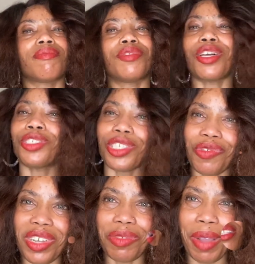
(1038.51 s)
Don't just
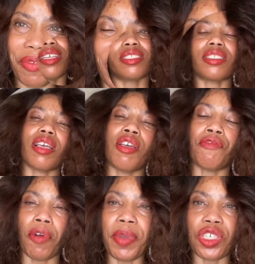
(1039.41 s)
watch my video
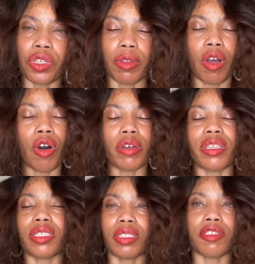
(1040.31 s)
information or
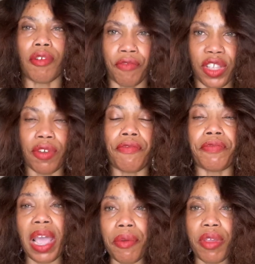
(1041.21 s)
this video
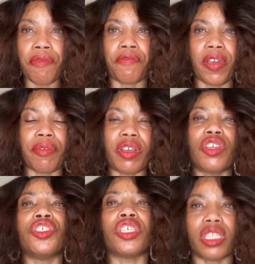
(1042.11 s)
very, very
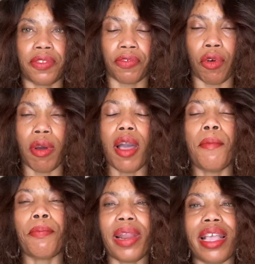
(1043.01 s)
useful.
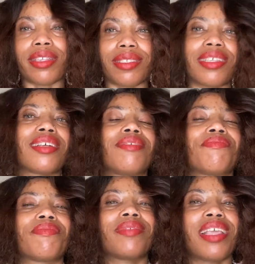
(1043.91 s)
Please
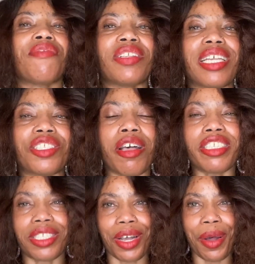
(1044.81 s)
give it a
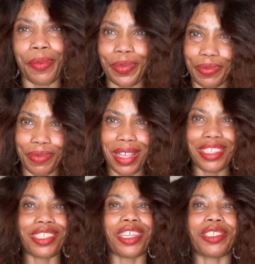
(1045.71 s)
thumbs up.
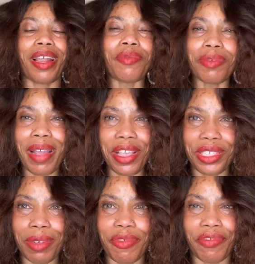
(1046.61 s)
Subscribe to my
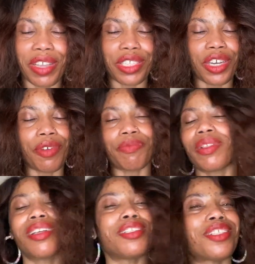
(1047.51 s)
YouTube video.
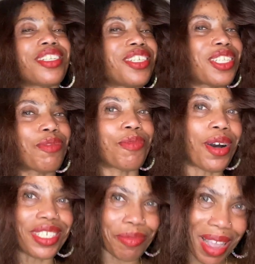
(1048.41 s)
Don't just
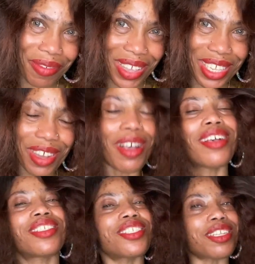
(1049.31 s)
watch my video.
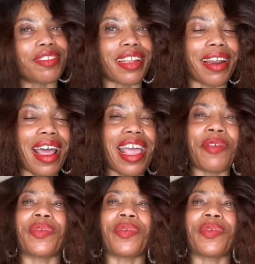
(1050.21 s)
Subscribe.